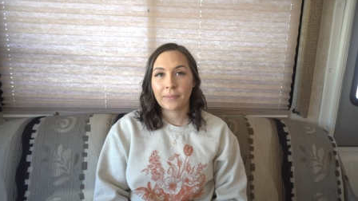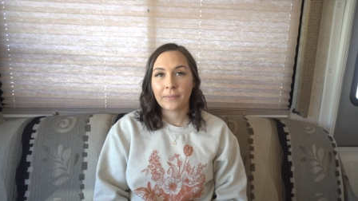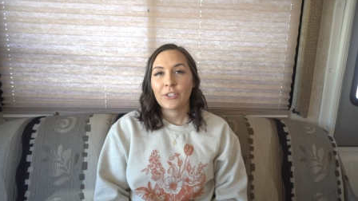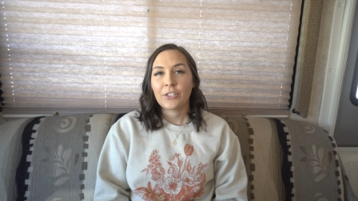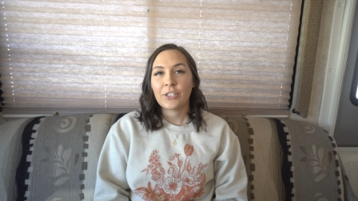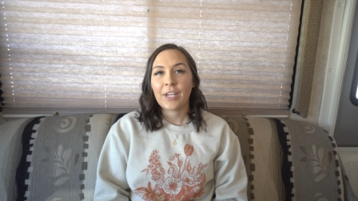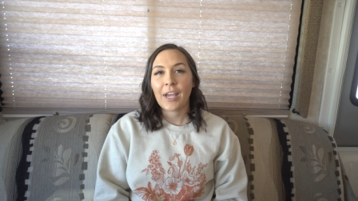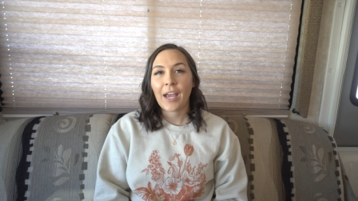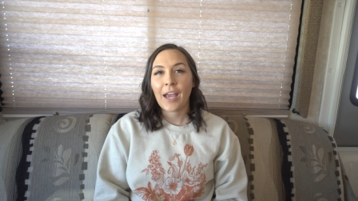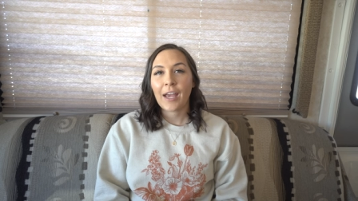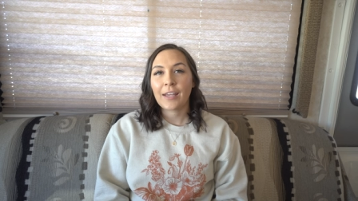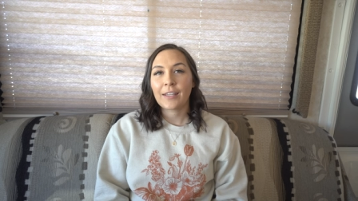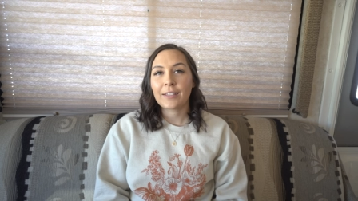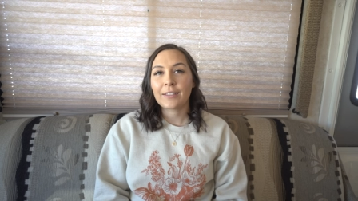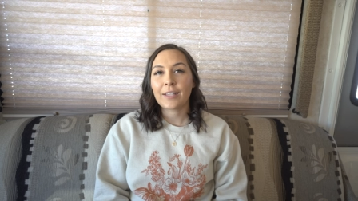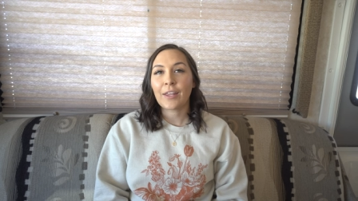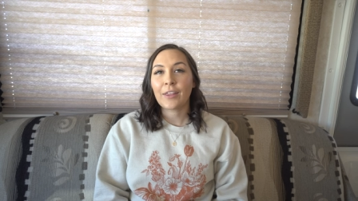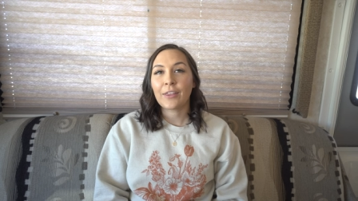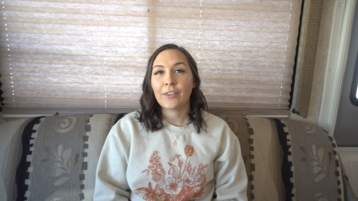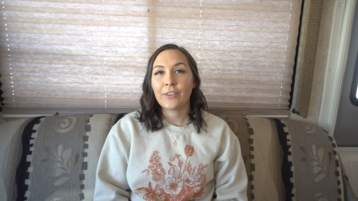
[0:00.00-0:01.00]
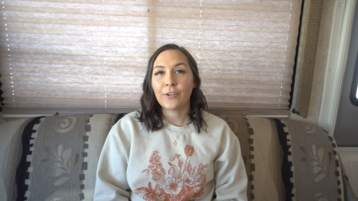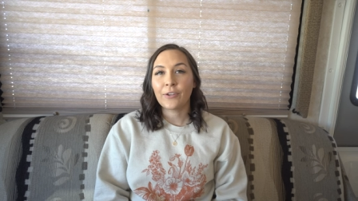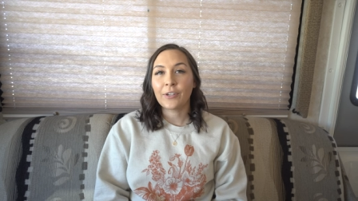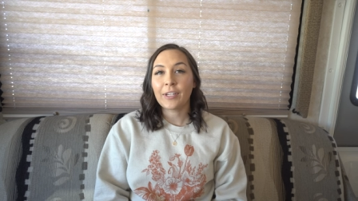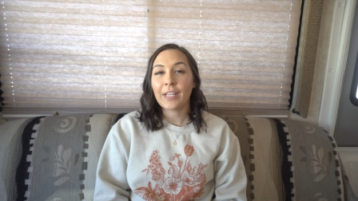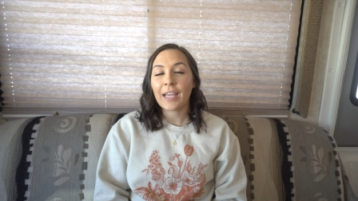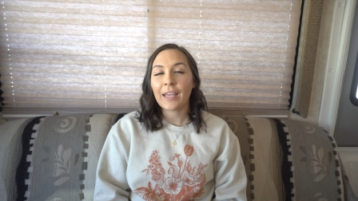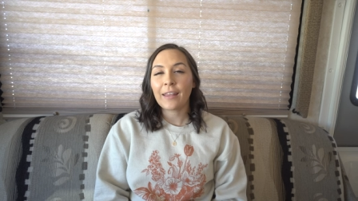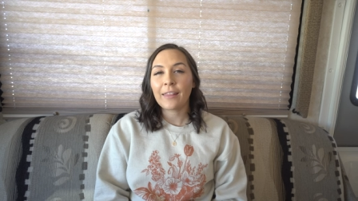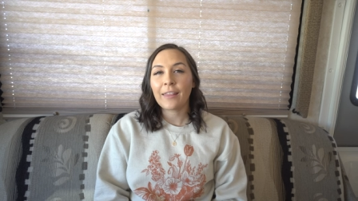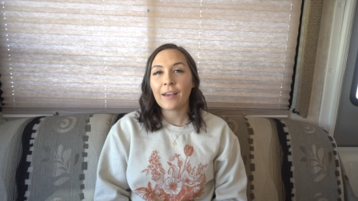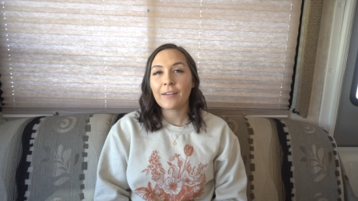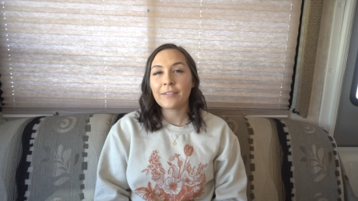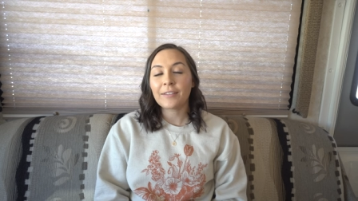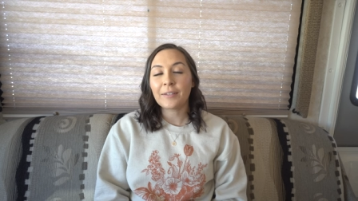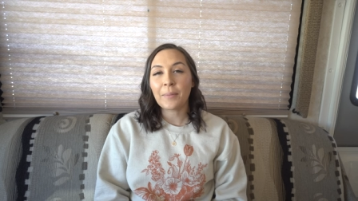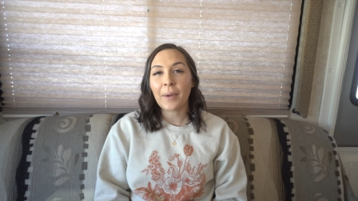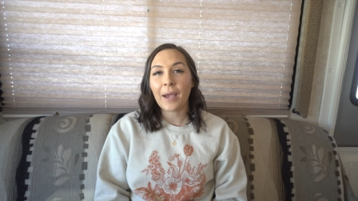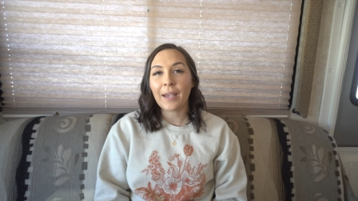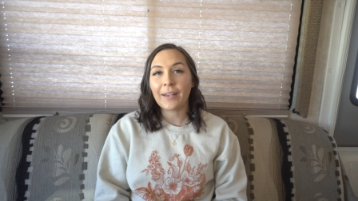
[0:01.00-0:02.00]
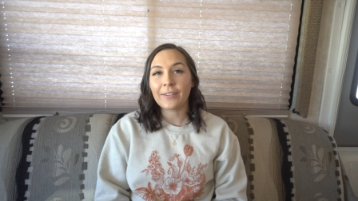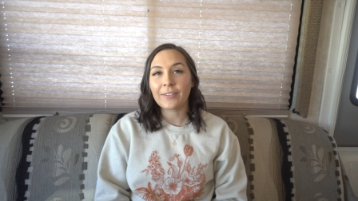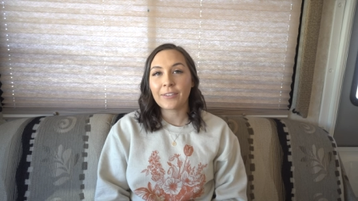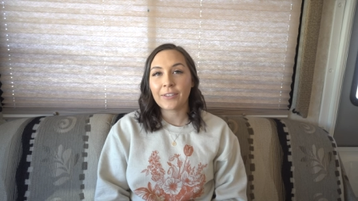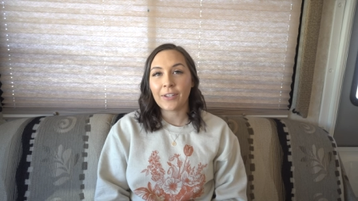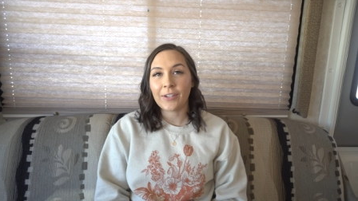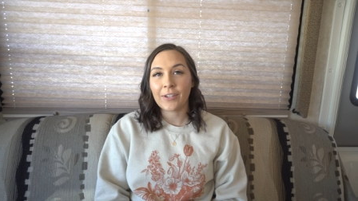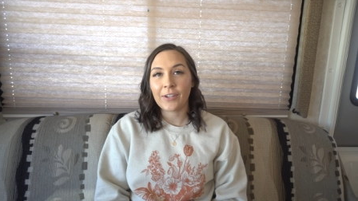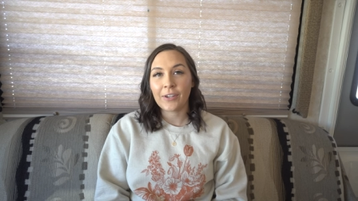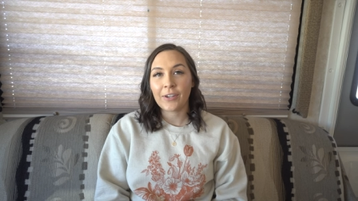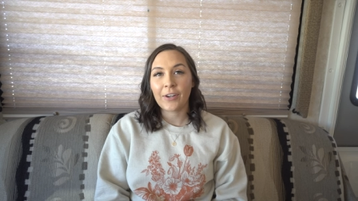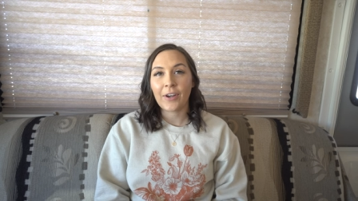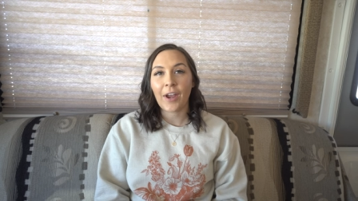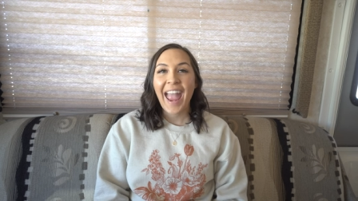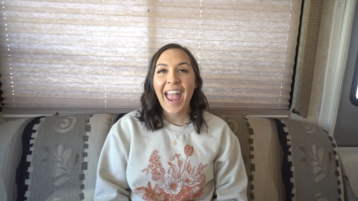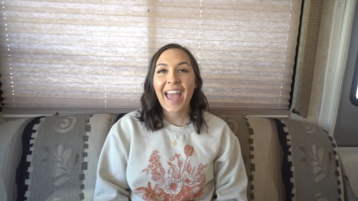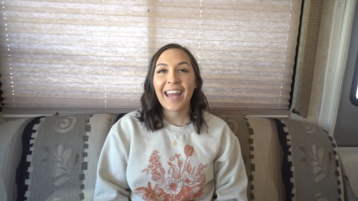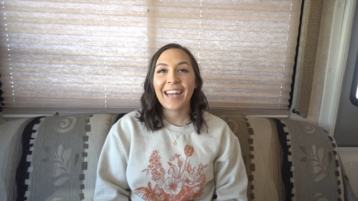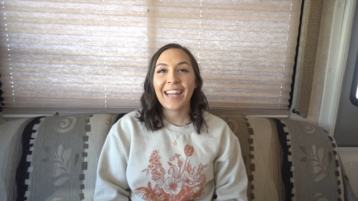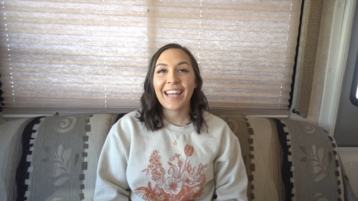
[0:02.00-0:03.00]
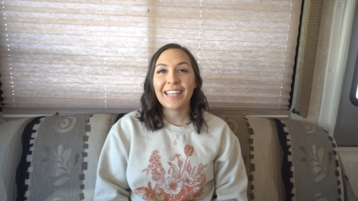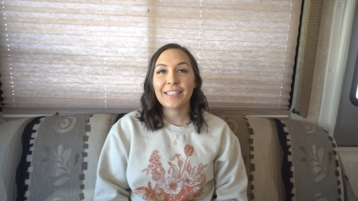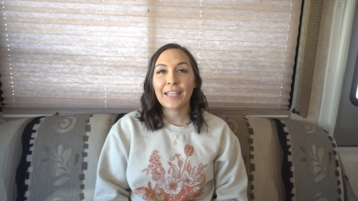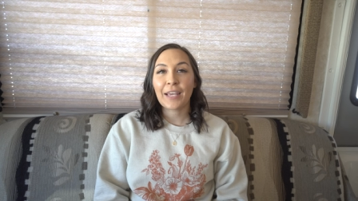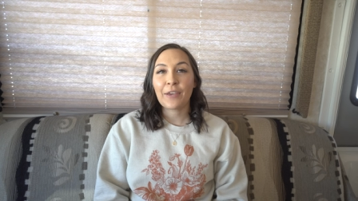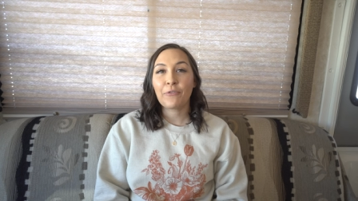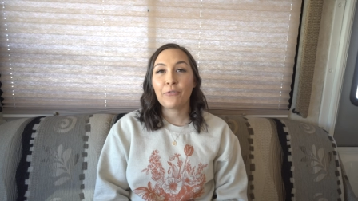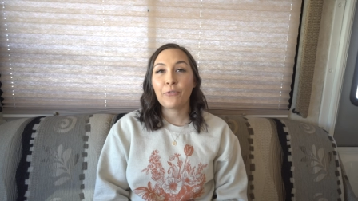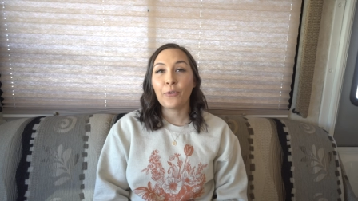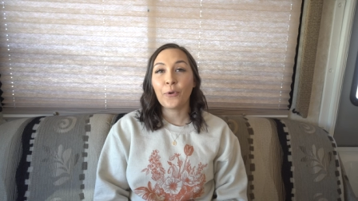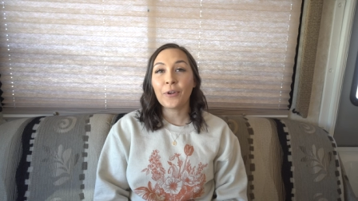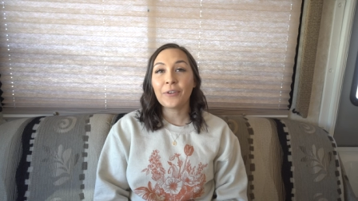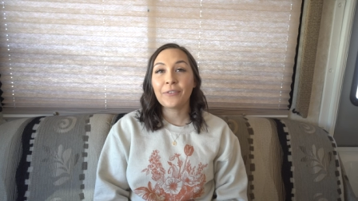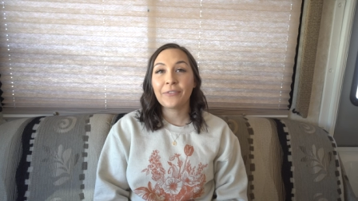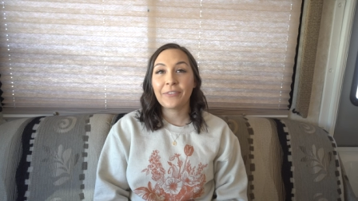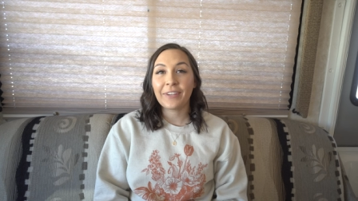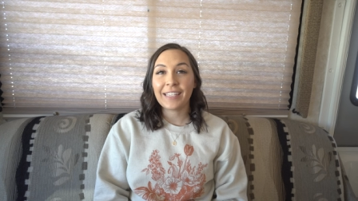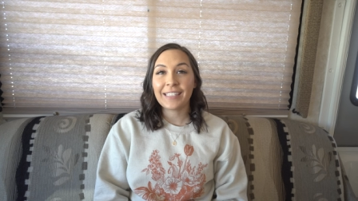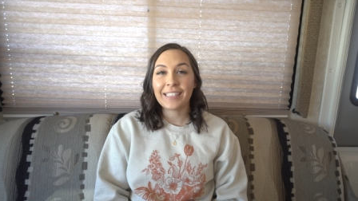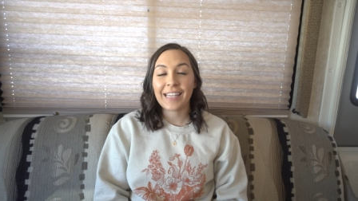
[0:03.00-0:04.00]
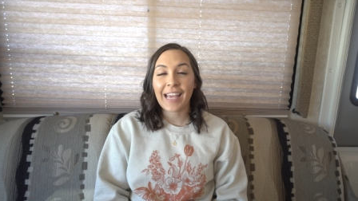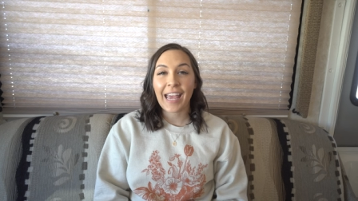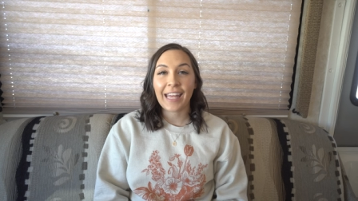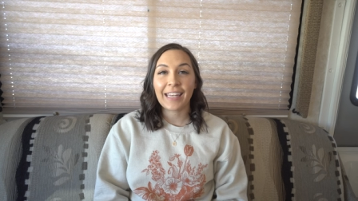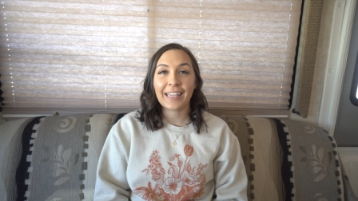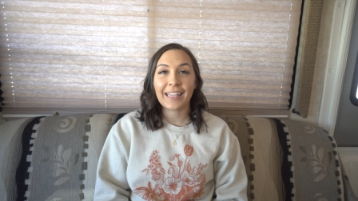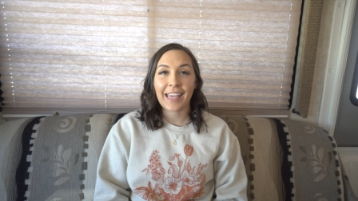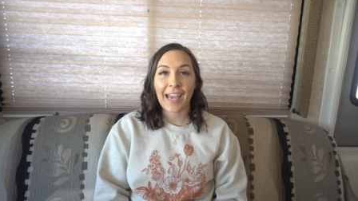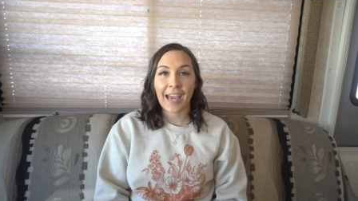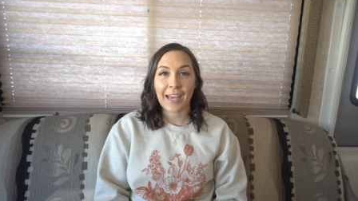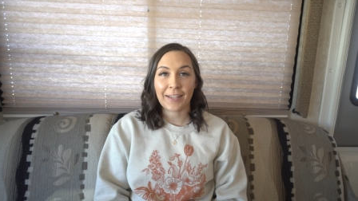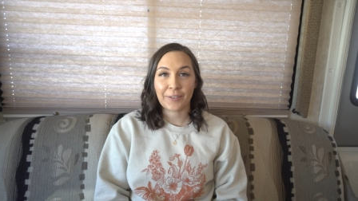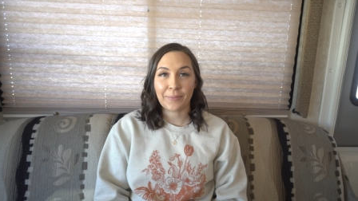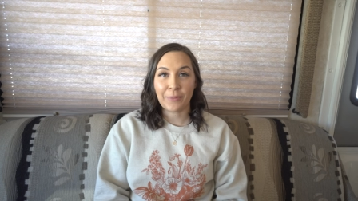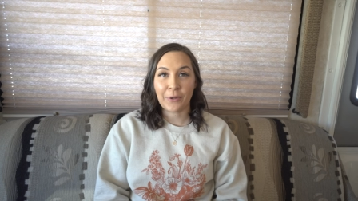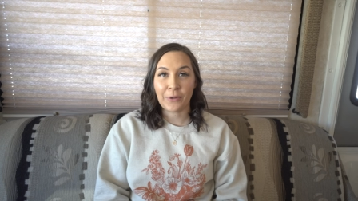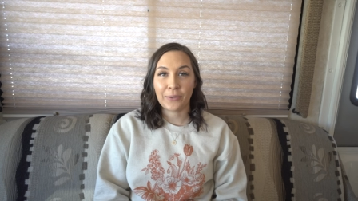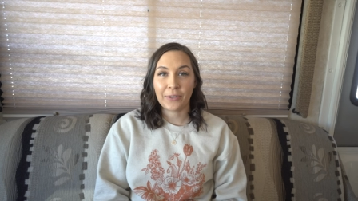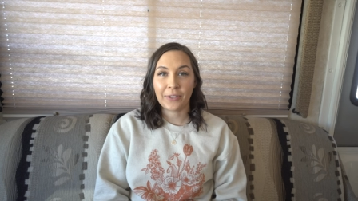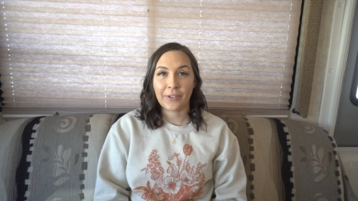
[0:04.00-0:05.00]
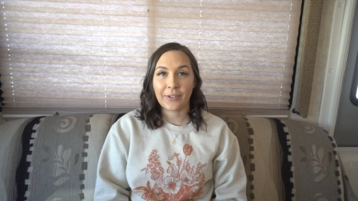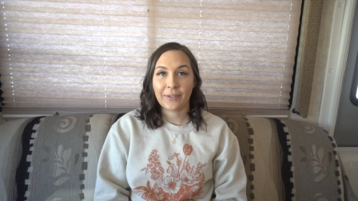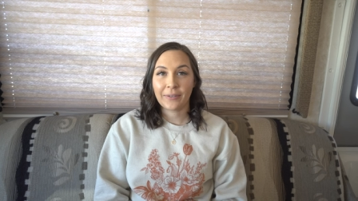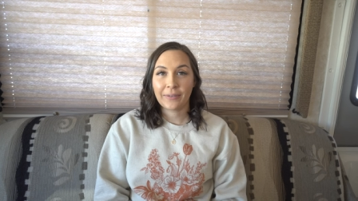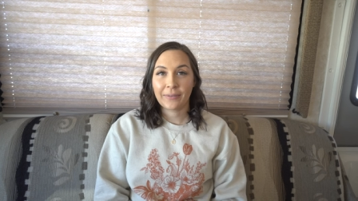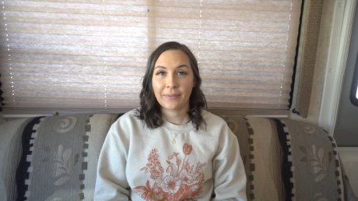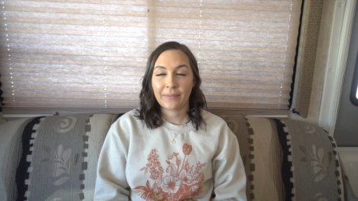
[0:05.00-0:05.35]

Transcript: She has 38,000 miles on her and it's a Ford V10 gas motor.